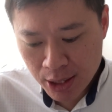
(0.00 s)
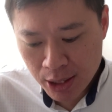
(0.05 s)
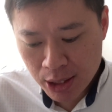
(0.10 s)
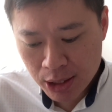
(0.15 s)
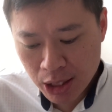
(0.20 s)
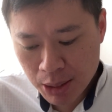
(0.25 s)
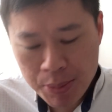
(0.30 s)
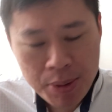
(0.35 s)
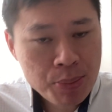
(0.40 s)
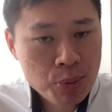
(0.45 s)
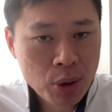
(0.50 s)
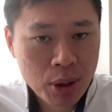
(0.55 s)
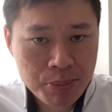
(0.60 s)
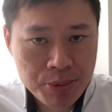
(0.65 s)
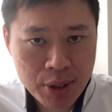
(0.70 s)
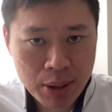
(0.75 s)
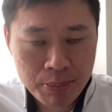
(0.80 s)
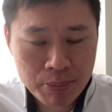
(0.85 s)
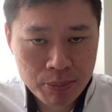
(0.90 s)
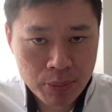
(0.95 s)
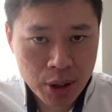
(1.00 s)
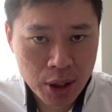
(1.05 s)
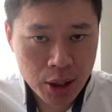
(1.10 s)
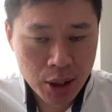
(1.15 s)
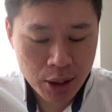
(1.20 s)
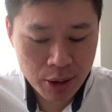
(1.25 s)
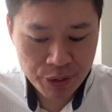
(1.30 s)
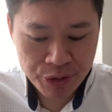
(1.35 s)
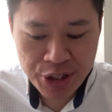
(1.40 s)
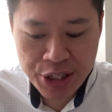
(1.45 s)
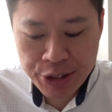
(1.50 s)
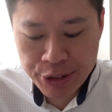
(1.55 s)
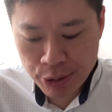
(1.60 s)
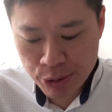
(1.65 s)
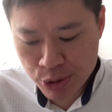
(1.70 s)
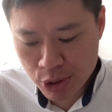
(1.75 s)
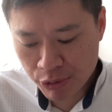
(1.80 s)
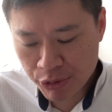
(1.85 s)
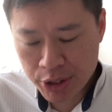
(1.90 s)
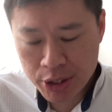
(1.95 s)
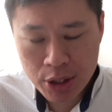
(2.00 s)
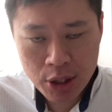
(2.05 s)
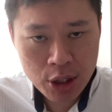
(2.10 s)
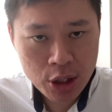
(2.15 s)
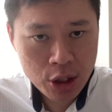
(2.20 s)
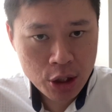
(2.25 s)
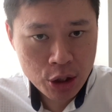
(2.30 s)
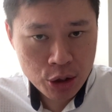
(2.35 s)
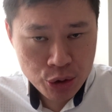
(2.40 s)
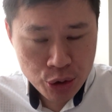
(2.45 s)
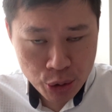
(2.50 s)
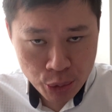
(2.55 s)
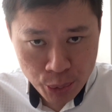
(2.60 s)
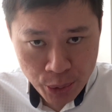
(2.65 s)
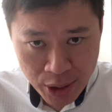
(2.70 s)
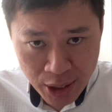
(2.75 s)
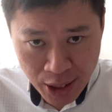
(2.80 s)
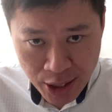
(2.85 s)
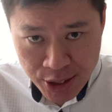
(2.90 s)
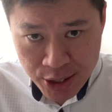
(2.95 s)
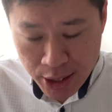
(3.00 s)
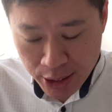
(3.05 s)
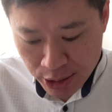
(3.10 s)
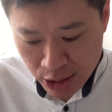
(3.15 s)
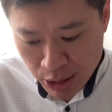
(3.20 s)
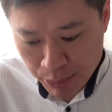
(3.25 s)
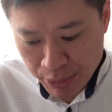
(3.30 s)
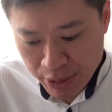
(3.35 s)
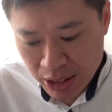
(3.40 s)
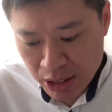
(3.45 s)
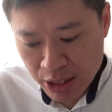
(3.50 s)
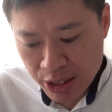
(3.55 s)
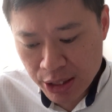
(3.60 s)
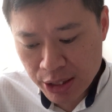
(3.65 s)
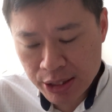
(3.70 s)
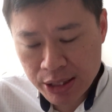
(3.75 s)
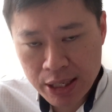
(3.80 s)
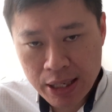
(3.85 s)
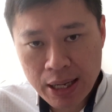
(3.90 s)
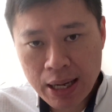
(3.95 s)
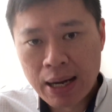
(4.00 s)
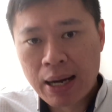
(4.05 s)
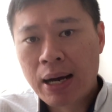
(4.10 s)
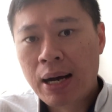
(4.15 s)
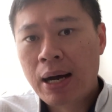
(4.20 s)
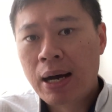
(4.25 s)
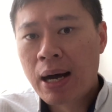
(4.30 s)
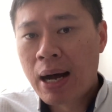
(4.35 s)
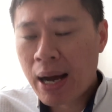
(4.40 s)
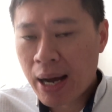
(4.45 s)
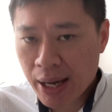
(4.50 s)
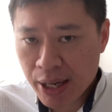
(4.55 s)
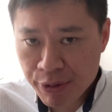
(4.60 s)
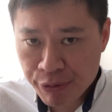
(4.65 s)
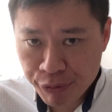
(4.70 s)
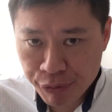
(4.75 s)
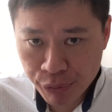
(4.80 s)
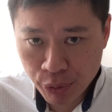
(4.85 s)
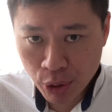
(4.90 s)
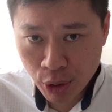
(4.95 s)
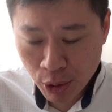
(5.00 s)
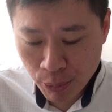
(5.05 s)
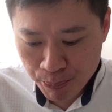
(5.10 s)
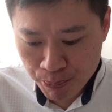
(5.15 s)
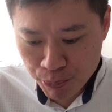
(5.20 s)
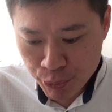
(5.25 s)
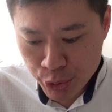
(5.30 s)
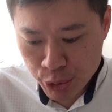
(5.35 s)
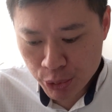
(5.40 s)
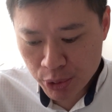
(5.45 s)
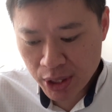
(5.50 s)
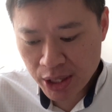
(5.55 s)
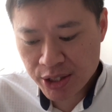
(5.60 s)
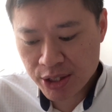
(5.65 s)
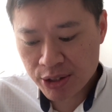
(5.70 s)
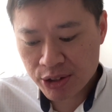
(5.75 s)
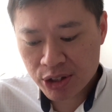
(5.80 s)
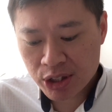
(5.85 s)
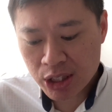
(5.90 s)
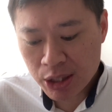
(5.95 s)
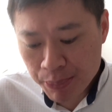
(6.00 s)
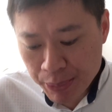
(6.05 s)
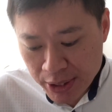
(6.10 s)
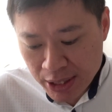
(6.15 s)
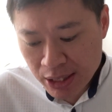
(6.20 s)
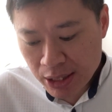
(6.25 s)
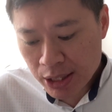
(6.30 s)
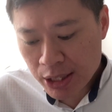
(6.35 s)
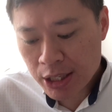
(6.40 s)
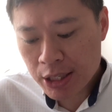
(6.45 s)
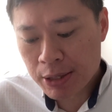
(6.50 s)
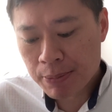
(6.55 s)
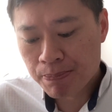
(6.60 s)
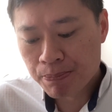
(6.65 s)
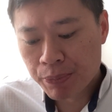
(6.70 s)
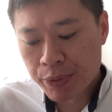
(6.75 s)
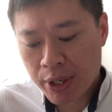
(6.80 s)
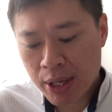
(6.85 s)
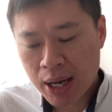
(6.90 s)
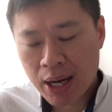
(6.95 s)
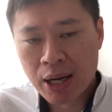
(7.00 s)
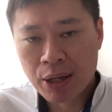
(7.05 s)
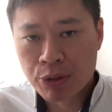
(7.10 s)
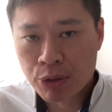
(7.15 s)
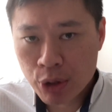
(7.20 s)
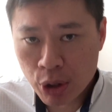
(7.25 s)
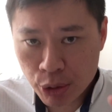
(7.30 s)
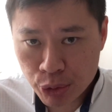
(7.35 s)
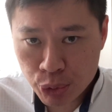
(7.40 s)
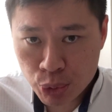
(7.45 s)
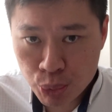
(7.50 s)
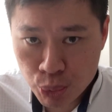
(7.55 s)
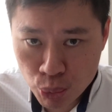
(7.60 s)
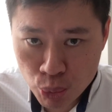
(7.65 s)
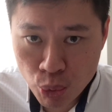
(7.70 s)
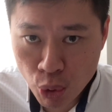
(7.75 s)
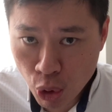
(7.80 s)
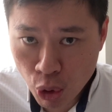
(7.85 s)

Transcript: Let me pull up some details of it. You realize that typically they are high floor. You realize that typically they are not too